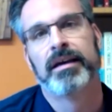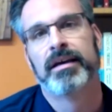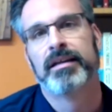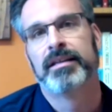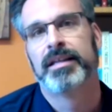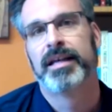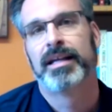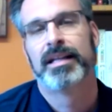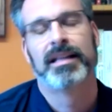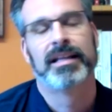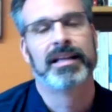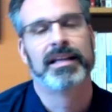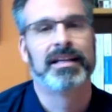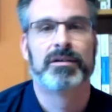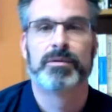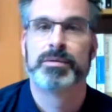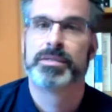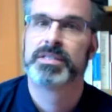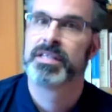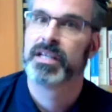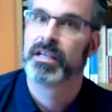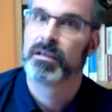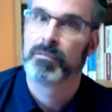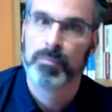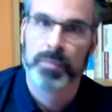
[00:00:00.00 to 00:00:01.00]
that
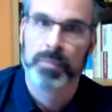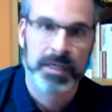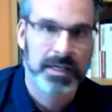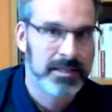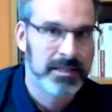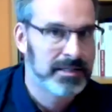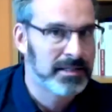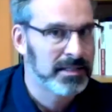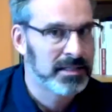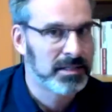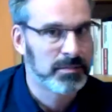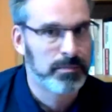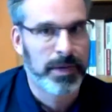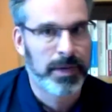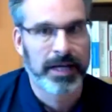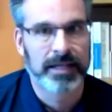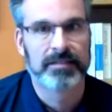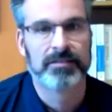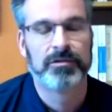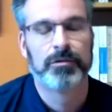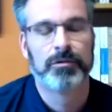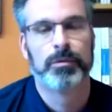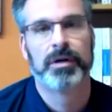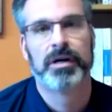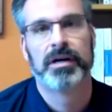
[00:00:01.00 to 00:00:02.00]
linguistic piece is back
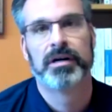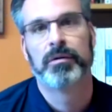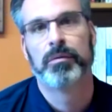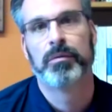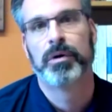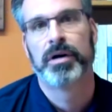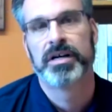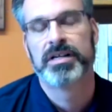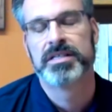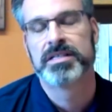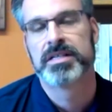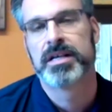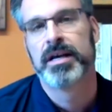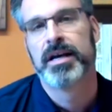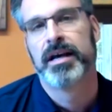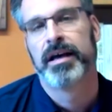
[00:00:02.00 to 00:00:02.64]
to where it was,